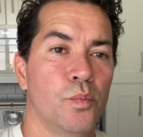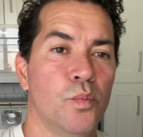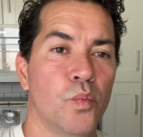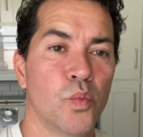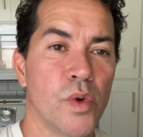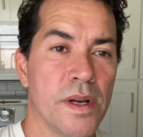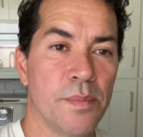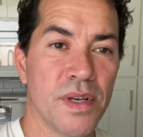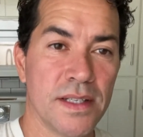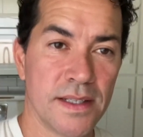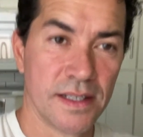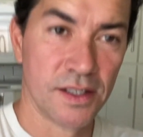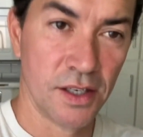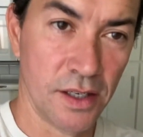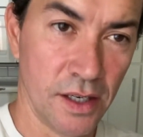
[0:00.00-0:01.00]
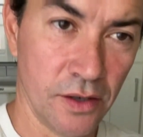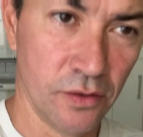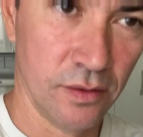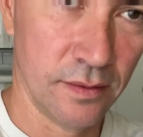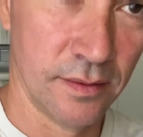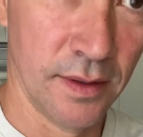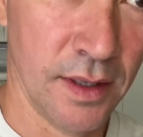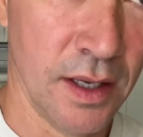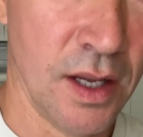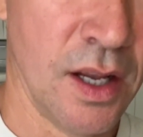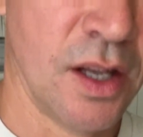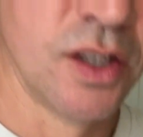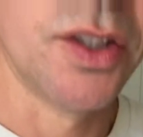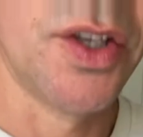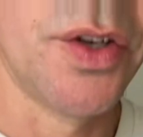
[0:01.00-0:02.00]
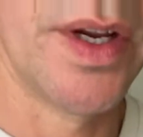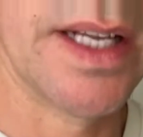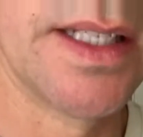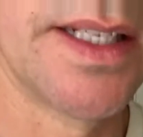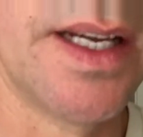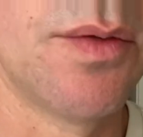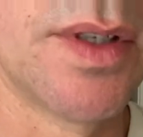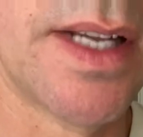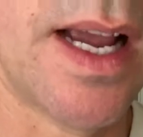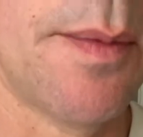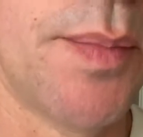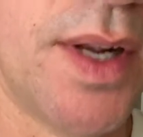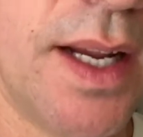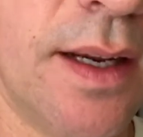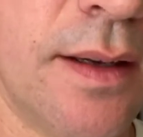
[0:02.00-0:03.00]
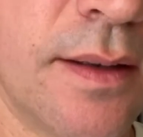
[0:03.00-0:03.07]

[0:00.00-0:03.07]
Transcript: reposition you so you can see what's happening.